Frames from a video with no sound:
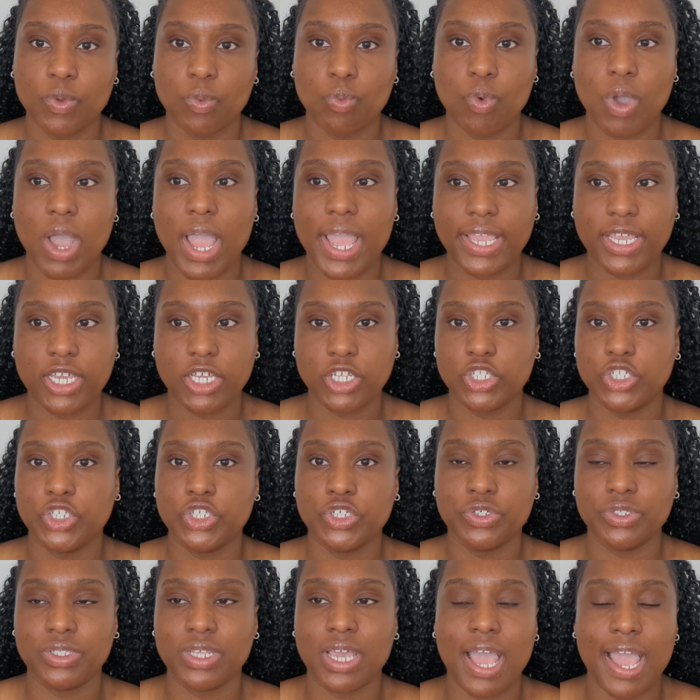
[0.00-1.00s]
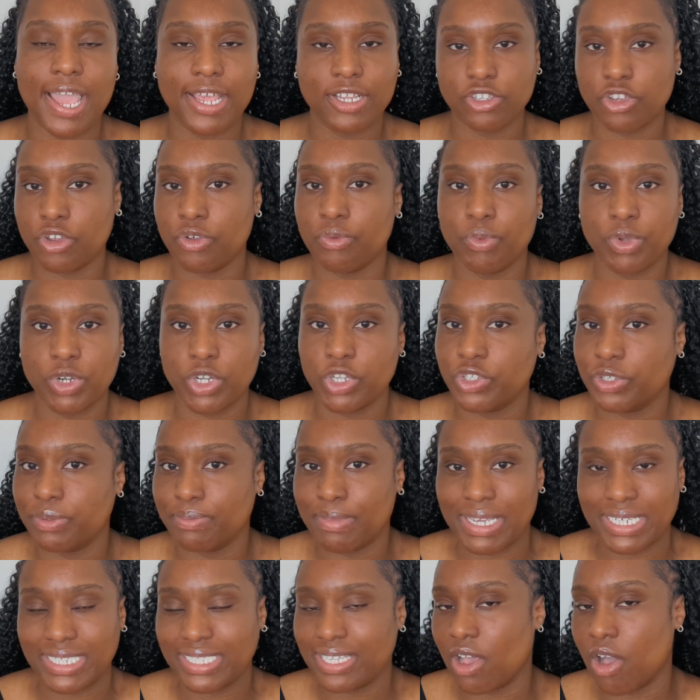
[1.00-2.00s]
what I can do that I don't want to do
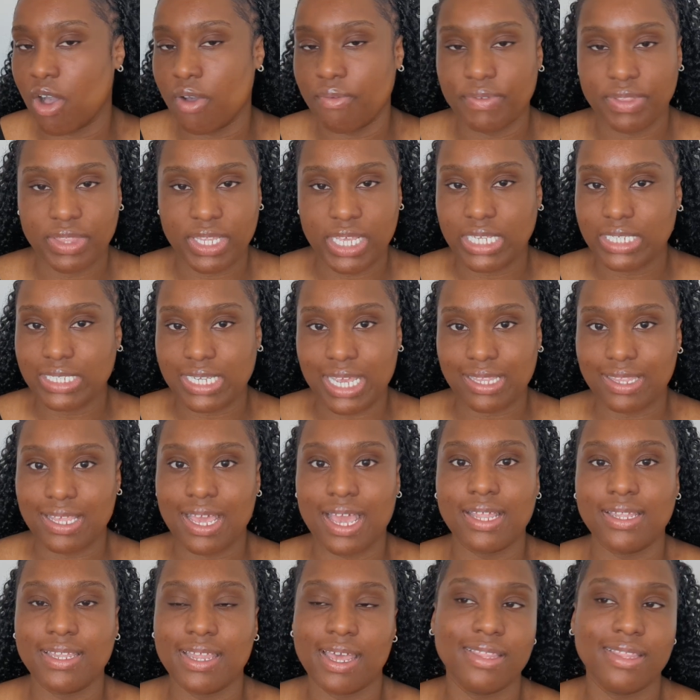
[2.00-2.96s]
myself and things like that,